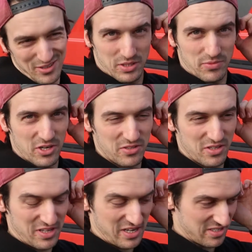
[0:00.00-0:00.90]
So I'm gonna do
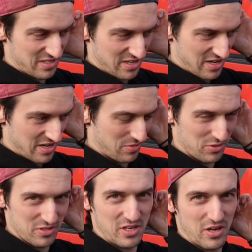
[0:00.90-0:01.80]
the next side.
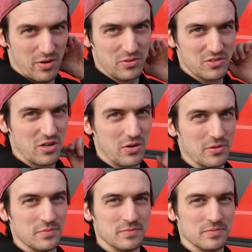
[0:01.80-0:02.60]
We'll see how that one's going.